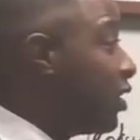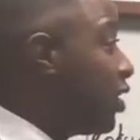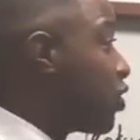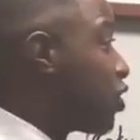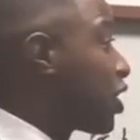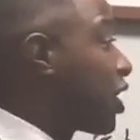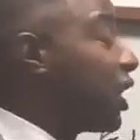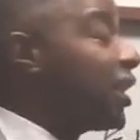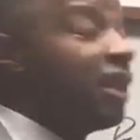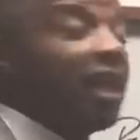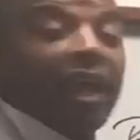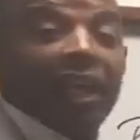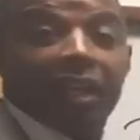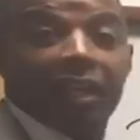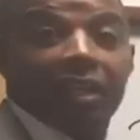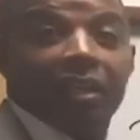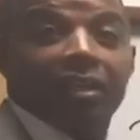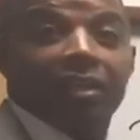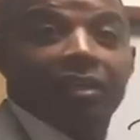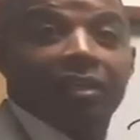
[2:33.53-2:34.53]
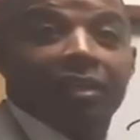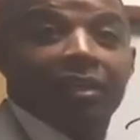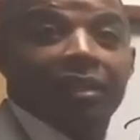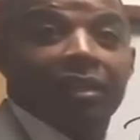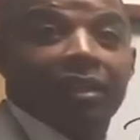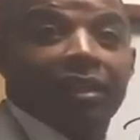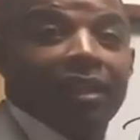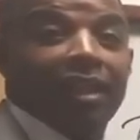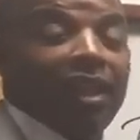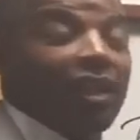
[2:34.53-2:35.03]
there's a connect.
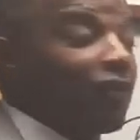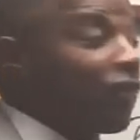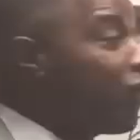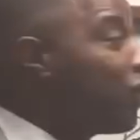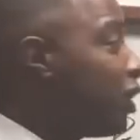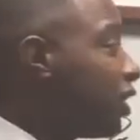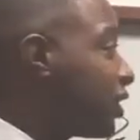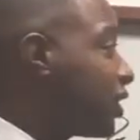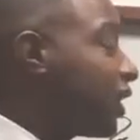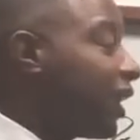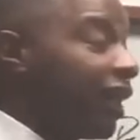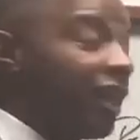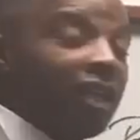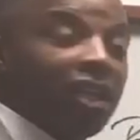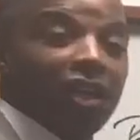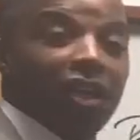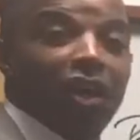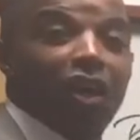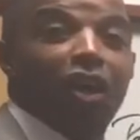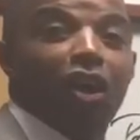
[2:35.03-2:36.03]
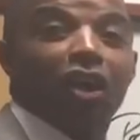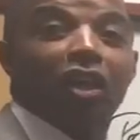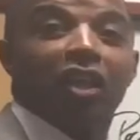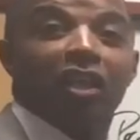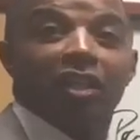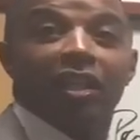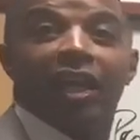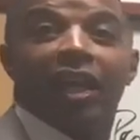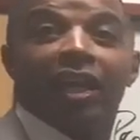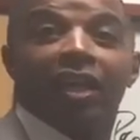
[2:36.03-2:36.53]
In real estate, our
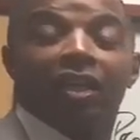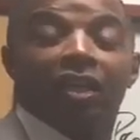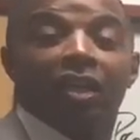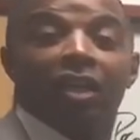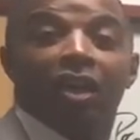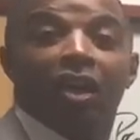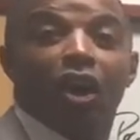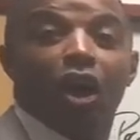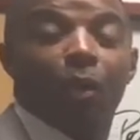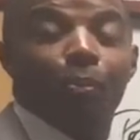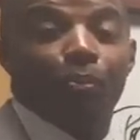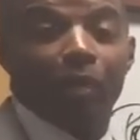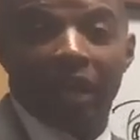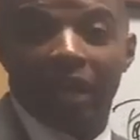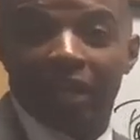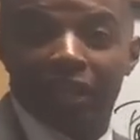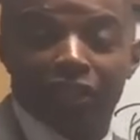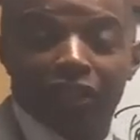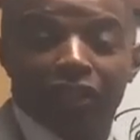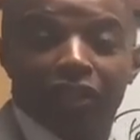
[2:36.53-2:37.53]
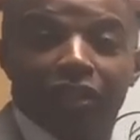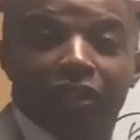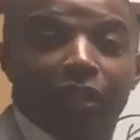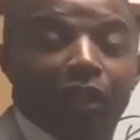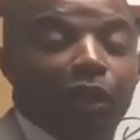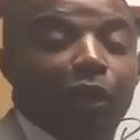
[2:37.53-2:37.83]
connect are banks,